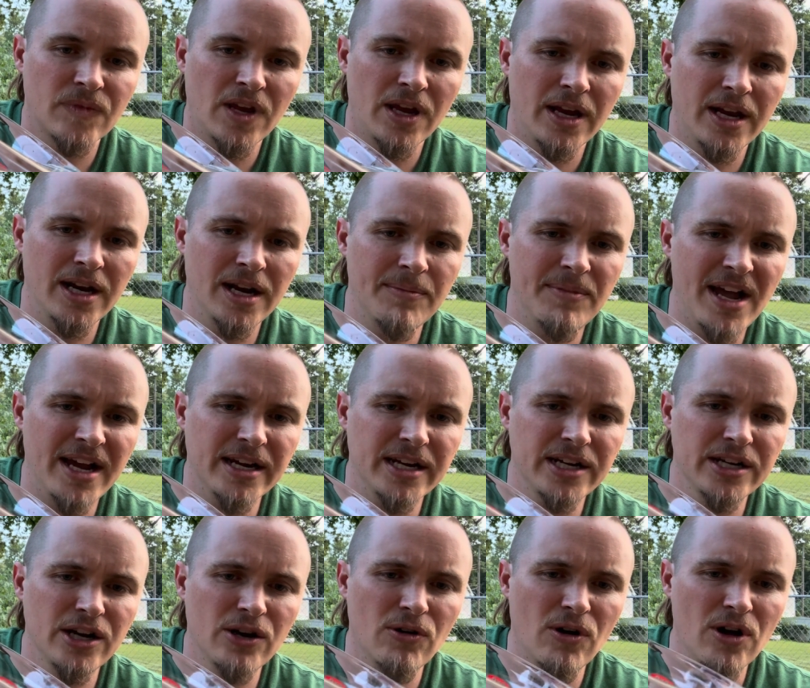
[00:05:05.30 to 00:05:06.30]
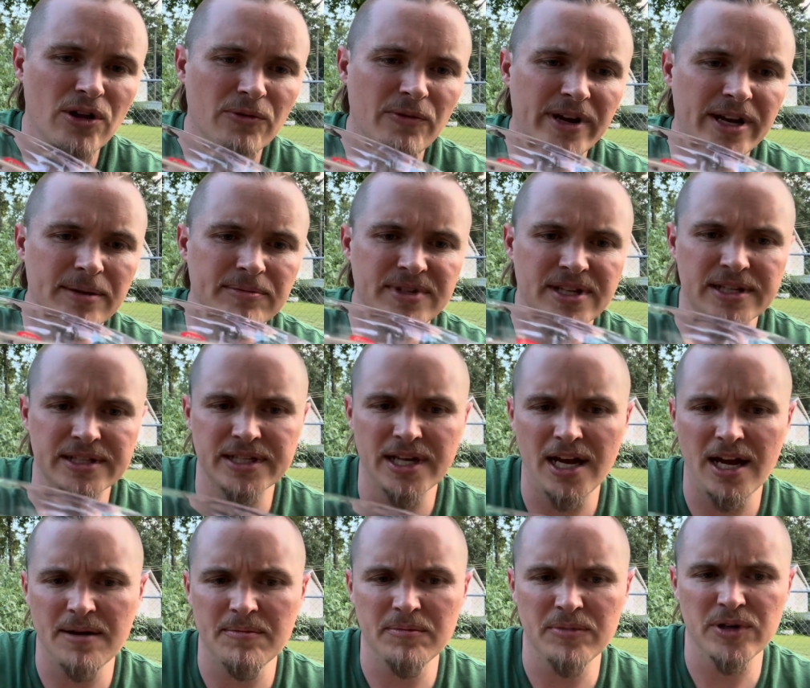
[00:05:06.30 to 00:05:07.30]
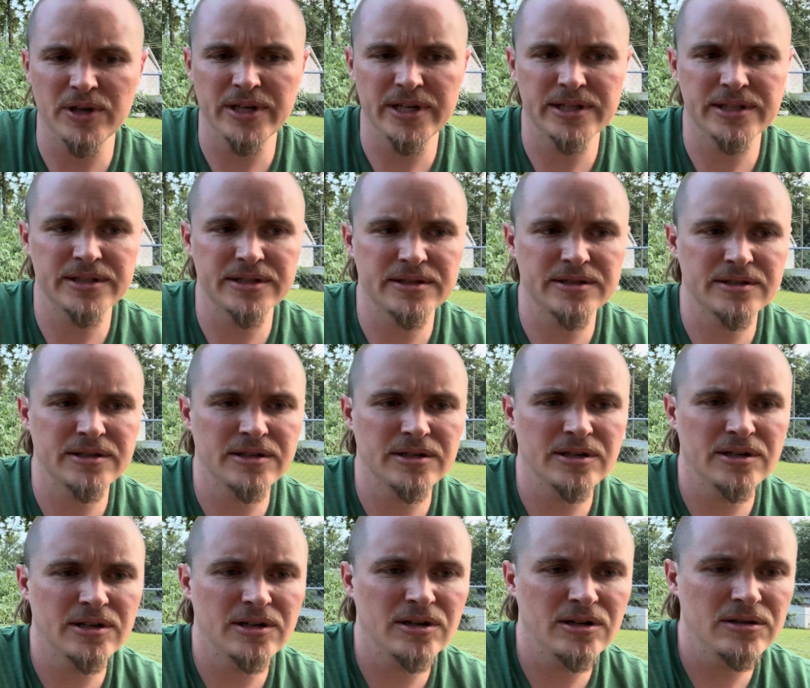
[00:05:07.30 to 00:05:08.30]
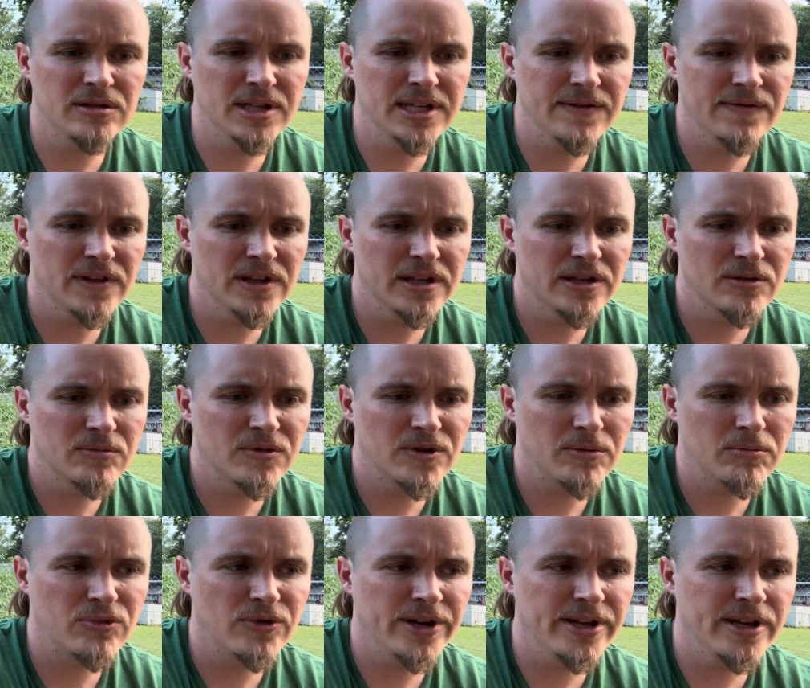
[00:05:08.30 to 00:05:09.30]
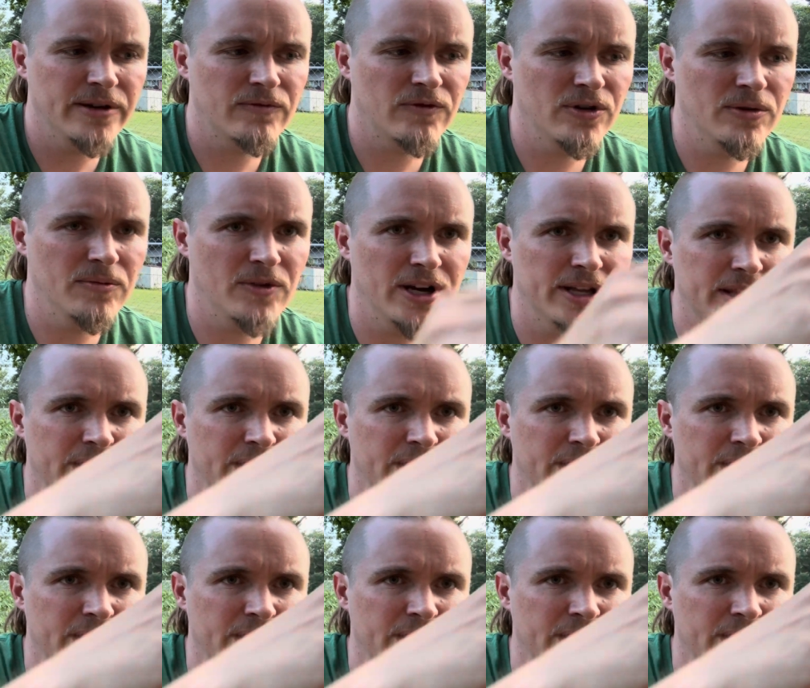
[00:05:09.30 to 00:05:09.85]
And I'm not going to go all the way up to the top, but I'll leave a little bit of breathing room right